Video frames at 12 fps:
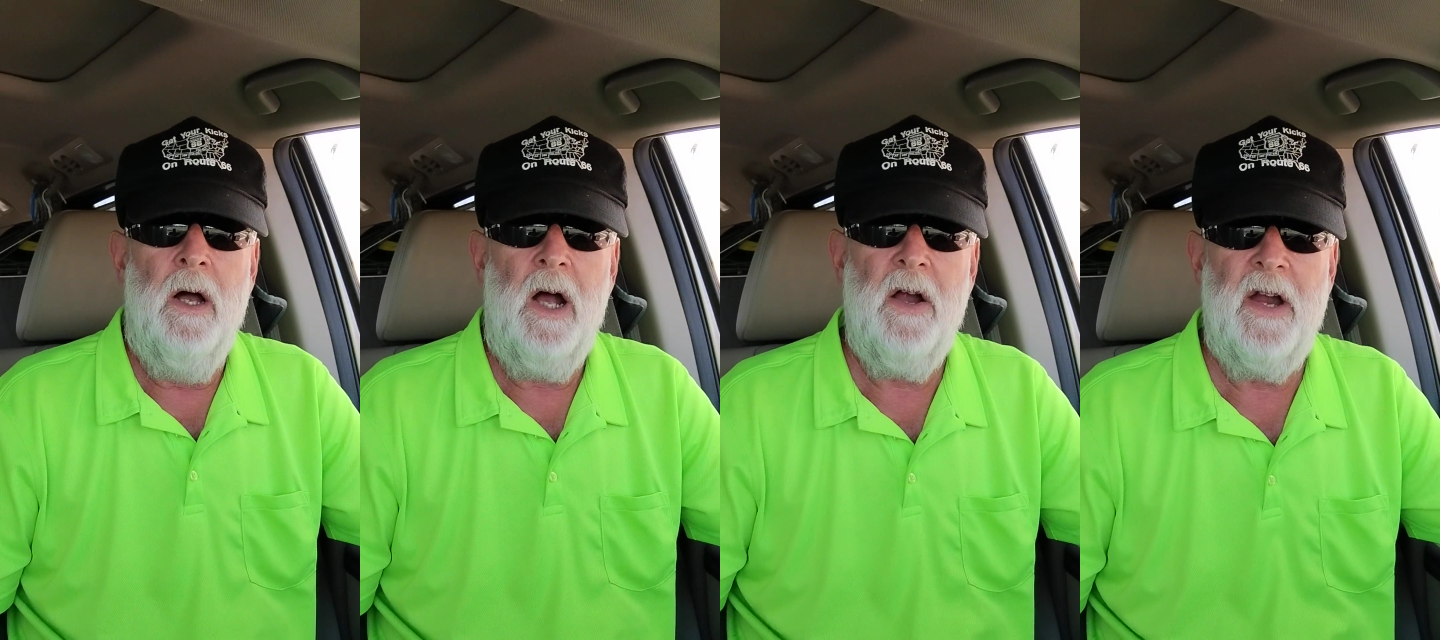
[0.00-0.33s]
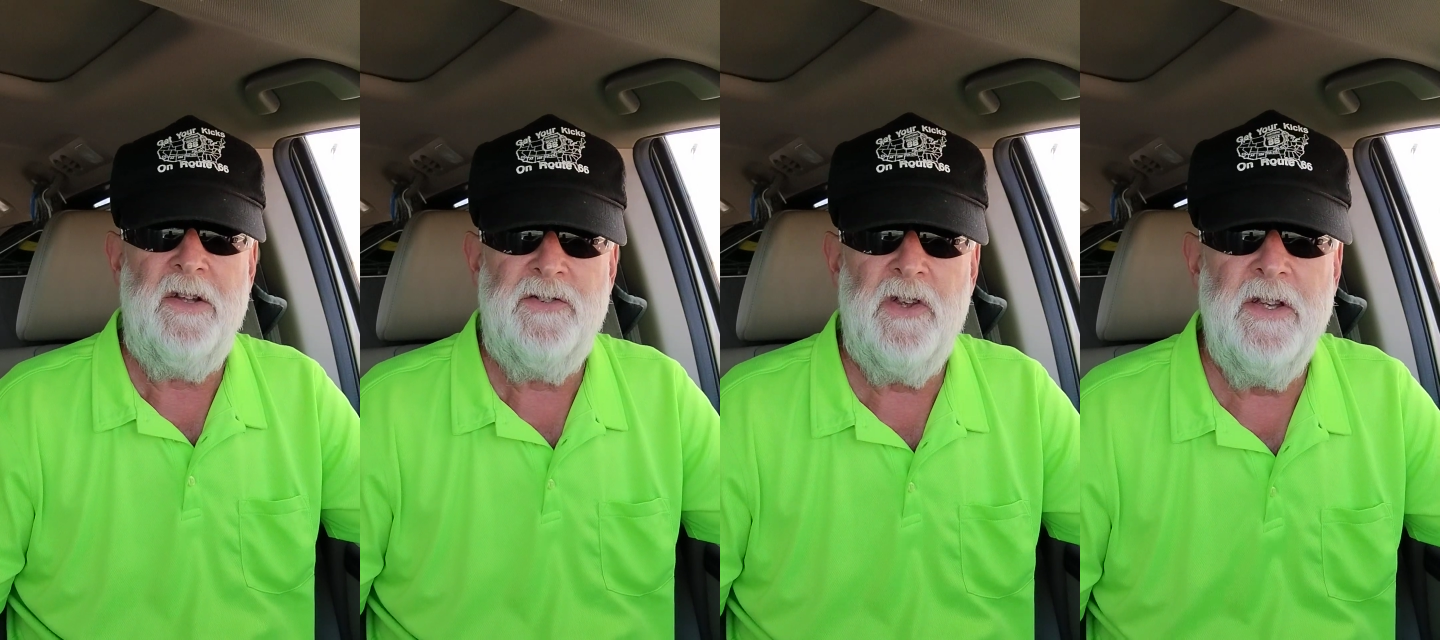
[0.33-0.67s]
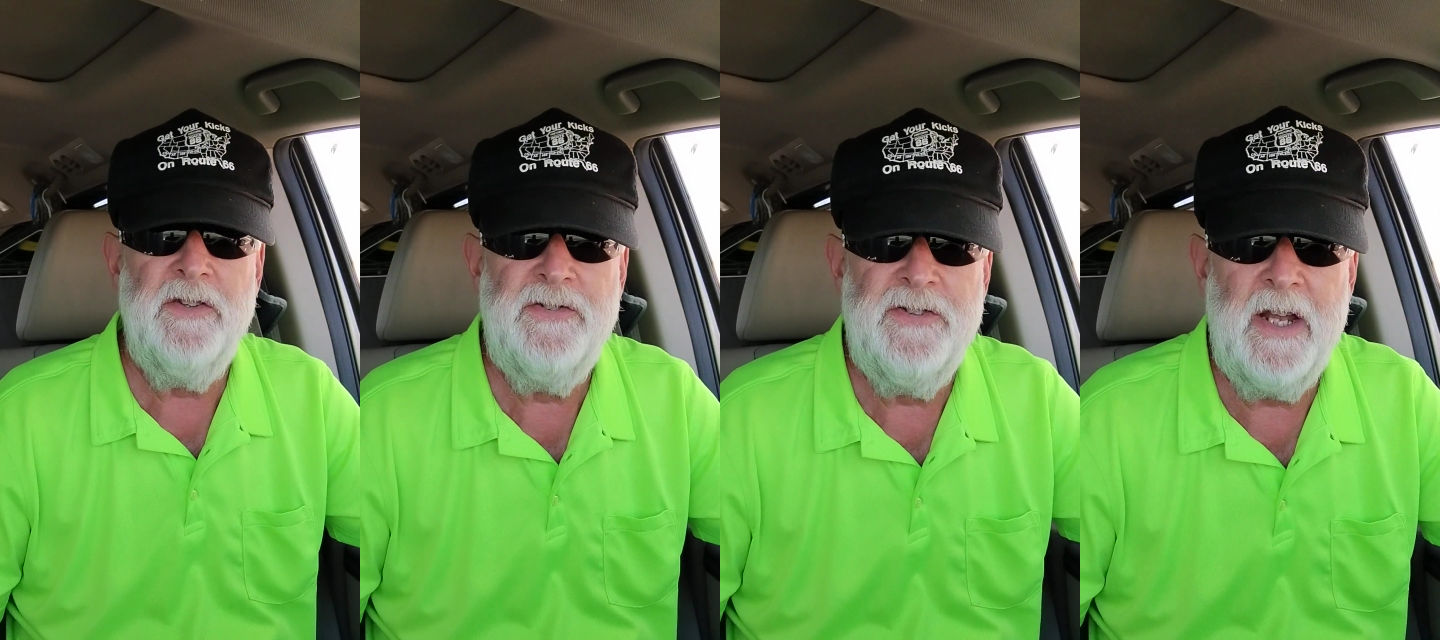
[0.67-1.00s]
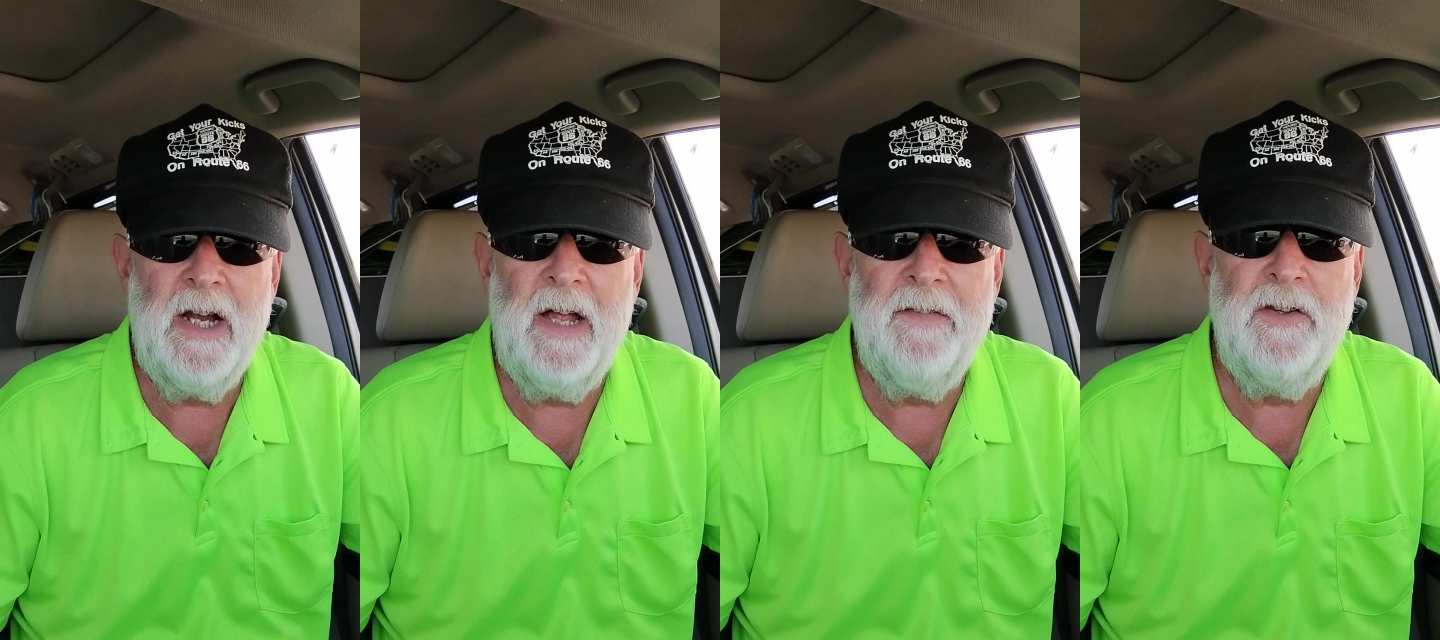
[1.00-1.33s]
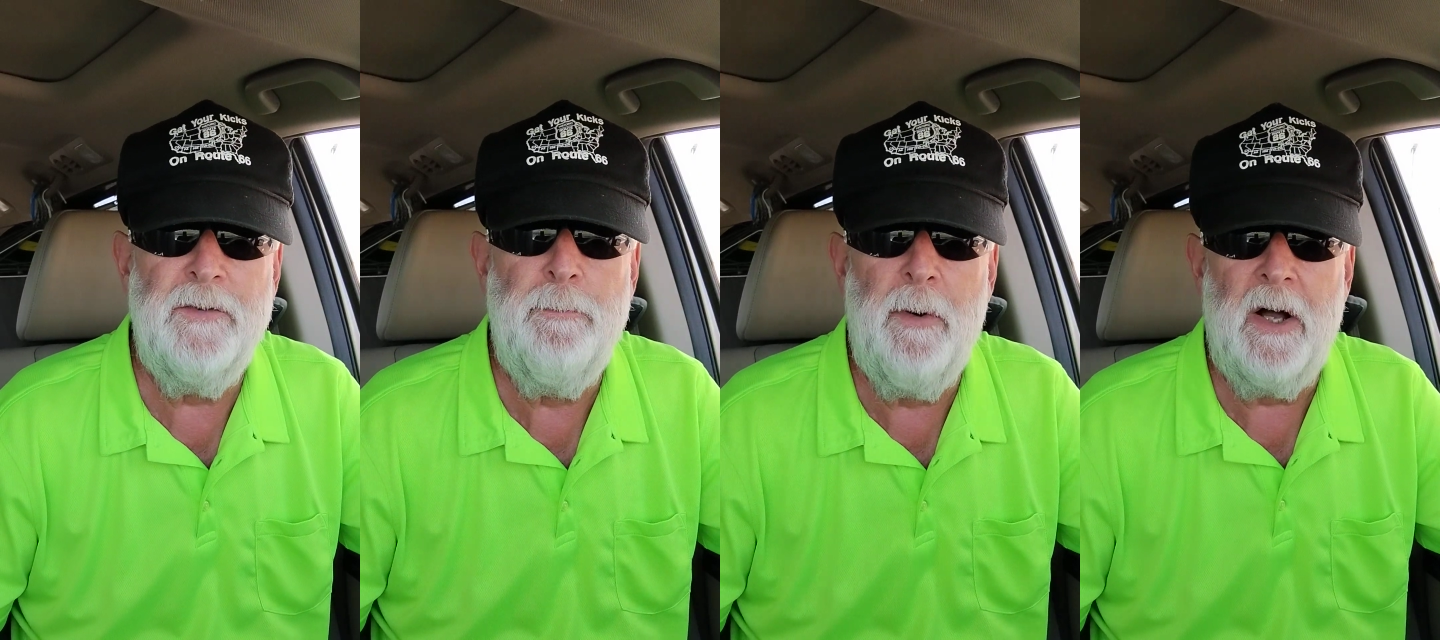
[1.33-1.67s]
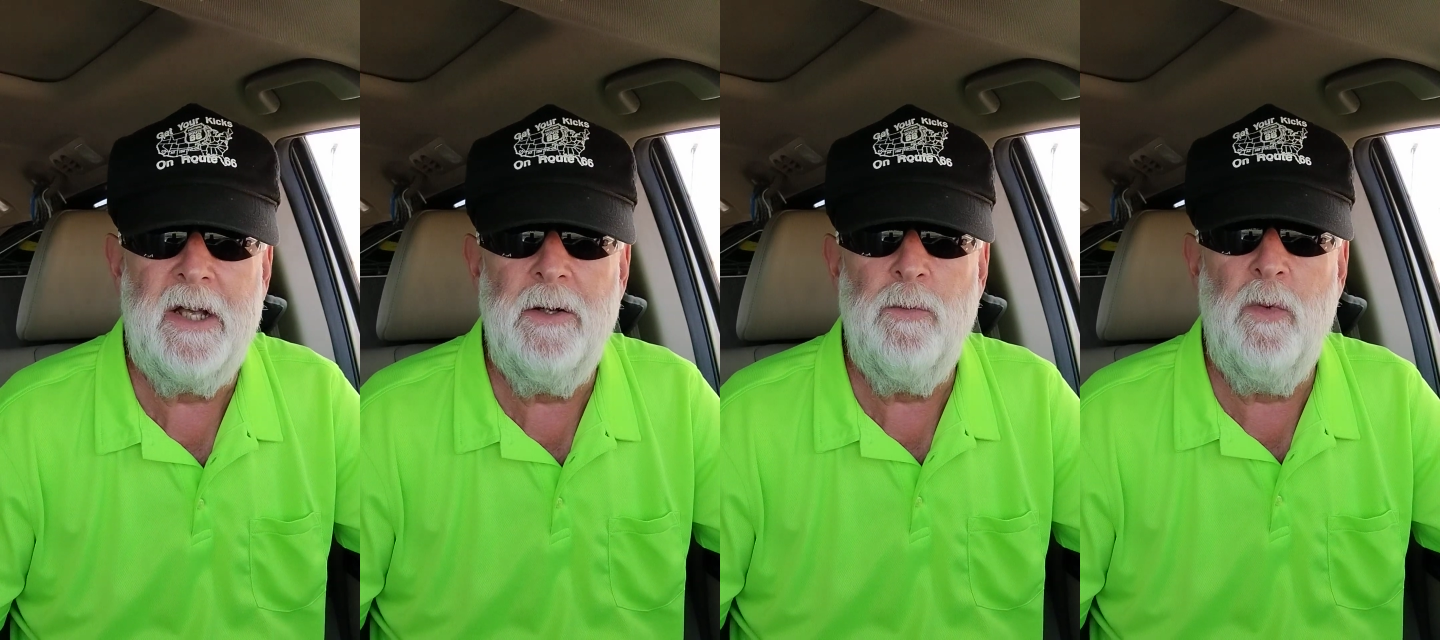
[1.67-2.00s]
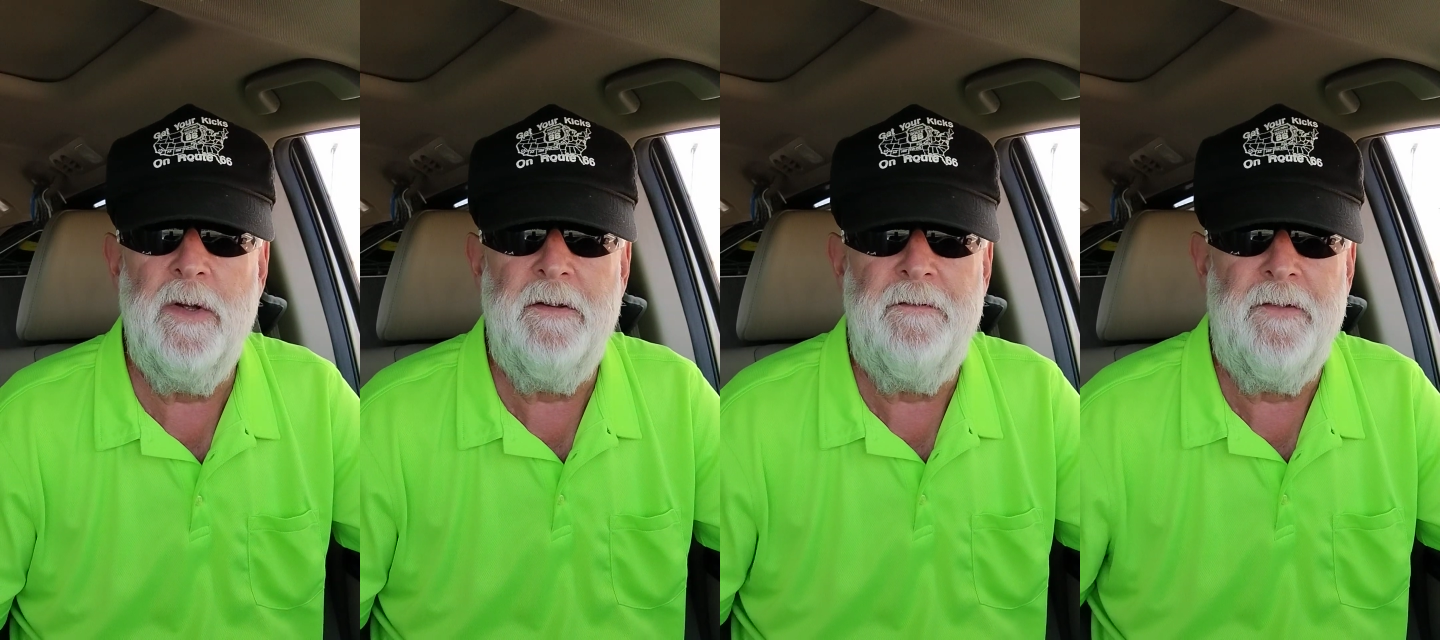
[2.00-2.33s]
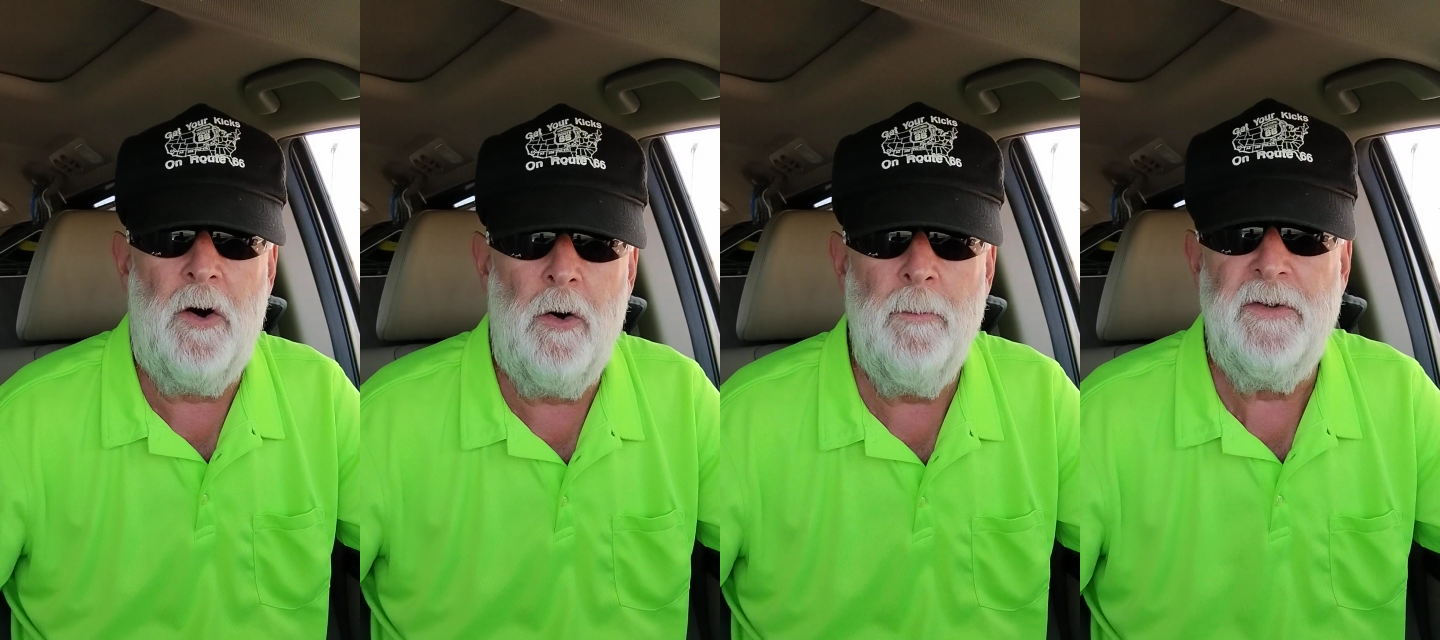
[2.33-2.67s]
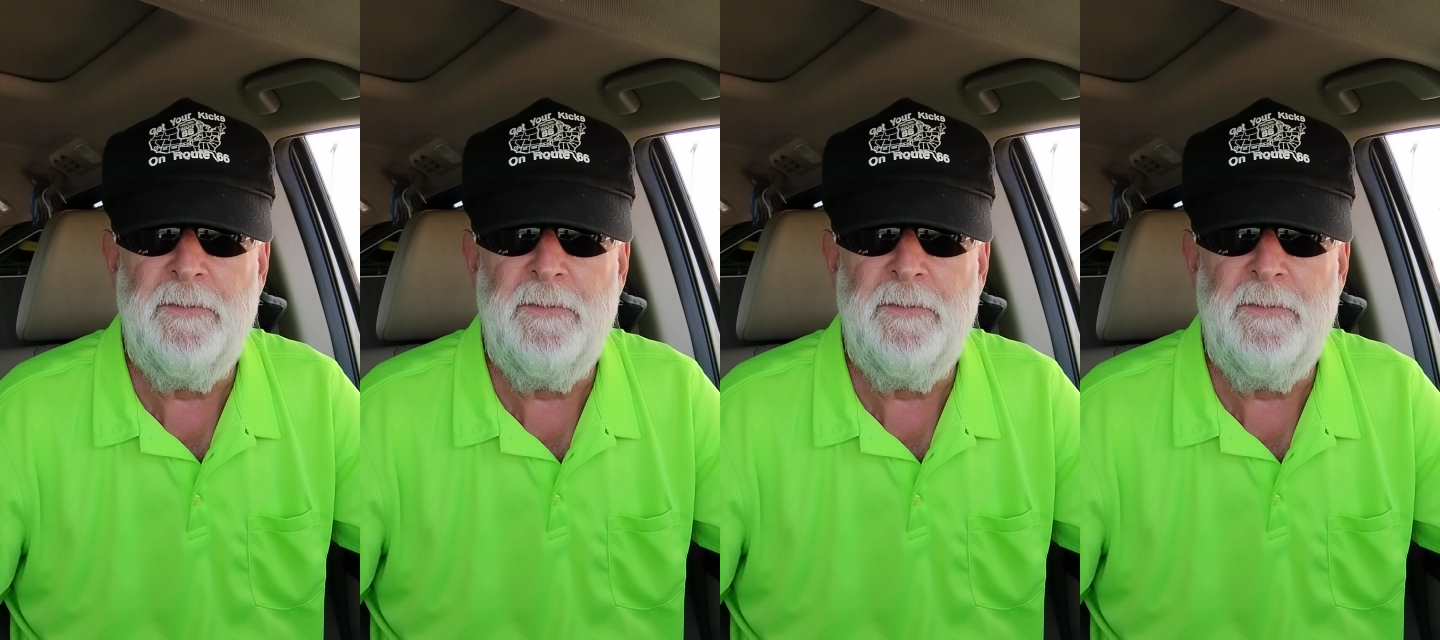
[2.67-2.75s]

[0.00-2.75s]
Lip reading: All right, so you sit on this bucket with the foam.